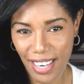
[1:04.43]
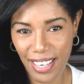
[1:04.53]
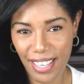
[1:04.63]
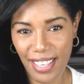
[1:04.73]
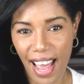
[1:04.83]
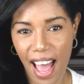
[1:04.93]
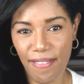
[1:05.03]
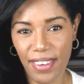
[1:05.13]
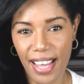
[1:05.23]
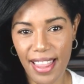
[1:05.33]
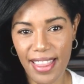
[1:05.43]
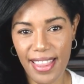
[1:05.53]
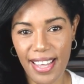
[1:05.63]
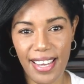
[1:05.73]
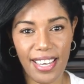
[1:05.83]
It is having
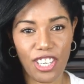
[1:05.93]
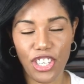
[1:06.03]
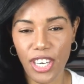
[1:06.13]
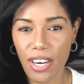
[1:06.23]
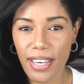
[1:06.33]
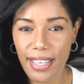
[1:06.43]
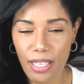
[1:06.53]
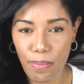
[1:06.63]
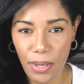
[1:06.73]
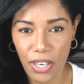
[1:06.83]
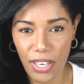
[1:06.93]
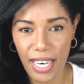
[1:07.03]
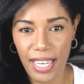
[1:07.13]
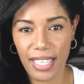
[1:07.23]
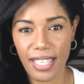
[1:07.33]
the shared
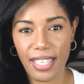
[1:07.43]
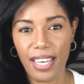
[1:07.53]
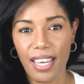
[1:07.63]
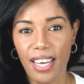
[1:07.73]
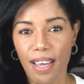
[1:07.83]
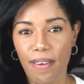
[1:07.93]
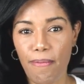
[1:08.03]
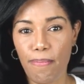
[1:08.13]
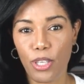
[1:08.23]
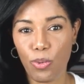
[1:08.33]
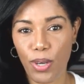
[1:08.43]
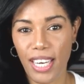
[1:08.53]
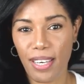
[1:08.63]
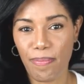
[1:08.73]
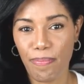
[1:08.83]
experience
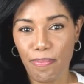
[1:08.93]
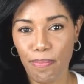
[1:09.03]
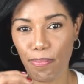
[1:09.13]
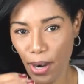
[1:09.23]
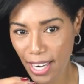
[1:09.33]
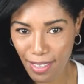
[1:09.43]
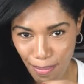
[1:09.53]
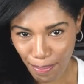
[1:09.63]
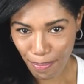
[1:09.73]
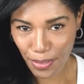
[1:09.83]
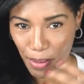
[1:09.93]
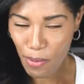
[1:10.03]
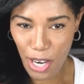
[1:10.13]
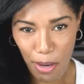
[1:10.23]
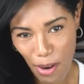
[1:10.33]
between brains,
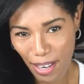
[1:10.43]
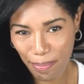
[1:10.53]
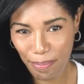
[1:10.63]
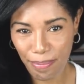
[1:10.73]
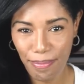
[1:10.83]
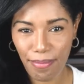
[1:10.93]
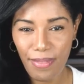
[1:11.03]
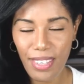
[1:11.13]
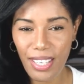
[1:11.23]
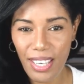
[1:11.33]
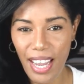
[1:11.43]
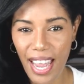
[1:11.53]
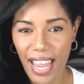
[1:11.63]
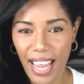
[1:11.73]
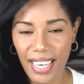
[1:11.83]
brain to brain.
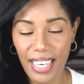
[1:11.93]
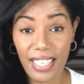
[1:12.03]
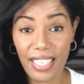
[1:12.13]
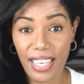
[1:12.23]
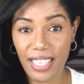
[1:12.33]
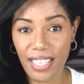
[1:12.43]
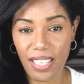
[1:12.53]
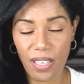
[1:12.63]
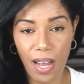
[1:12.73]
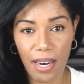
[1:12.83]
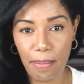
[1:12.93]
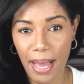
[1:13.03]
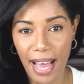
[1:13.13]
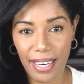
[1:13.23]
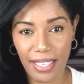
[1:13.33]
And it does this
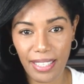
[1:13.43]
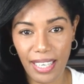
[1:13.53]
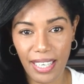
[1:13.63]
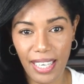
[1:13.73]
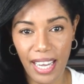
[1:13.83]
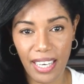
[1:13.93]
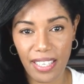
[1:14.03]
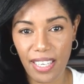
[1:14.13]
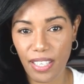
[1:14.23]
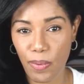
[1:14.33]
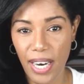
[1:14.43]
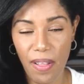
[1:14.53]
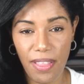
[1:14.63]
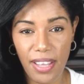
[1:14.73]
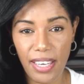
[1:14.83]
automatically, and it does it
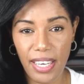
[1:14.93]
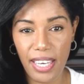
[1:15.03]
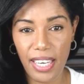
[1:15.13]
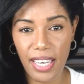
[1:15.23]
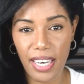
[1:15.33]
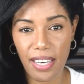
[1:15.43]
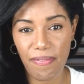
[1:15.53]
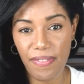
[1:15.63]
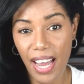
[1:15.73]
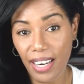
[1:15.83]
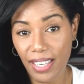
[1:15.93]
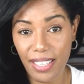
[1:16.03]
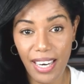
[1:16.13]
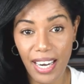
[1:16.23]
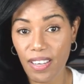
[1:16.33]
without thinking. And in fact,
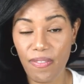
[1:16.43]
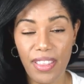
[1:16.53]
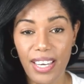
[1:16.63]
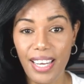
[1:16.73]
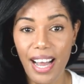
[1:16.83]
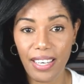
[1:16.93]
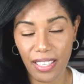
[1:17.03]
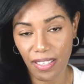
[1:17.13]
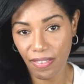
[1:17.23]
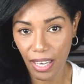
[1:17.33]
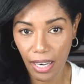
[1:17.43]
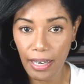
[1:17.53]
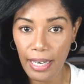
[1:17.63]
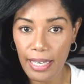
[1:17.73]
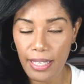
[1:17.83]
it's not even the cognitive
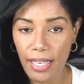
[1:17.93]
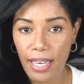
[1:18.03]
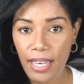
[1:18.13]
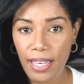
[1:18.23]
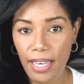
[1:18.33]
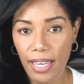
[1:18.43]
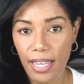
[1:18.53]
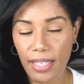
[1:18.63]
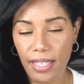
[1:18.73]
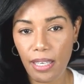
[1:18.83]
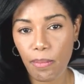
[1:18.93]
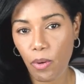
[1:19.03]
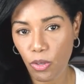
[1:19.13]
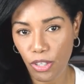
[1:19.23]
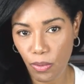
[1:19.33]
areas, it's the
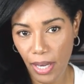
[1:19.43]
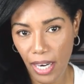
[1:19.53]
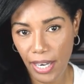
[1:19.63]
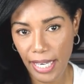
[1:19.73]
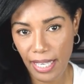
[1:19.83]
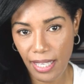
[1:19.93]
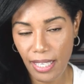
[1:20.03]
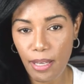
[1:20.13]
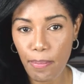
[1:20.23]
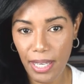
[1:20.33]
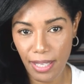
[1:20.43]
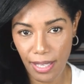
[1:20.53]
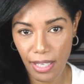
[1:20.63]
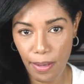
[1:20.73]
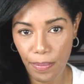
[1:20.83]
emotional areas, the limbic
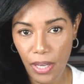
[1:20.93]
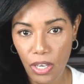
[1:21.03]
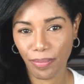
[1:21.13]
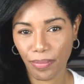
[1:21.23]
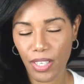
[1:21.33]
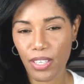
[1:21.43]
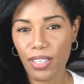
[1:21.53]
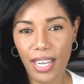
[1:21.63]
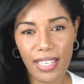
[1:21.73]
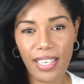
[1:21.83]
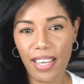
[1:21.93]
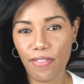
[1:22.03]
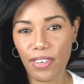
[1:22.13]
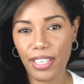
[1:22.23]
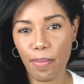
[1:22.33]
system. So let's say,
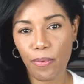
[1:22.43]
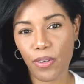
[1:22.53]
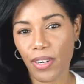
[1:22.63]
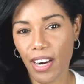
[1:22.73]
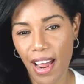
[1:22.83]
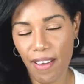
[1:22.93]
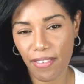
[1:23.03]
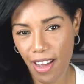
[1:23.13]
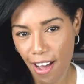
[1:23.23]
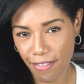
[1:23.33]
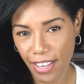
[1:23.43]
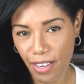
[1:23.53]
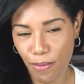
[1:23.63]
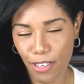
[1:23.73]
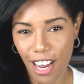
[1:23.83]
for example, you and I are having coffee
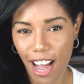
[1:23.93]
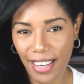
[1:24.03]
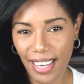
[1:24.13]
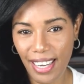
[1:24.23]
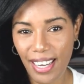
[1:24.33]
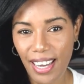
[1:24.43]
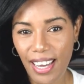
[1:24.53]
and we're talking.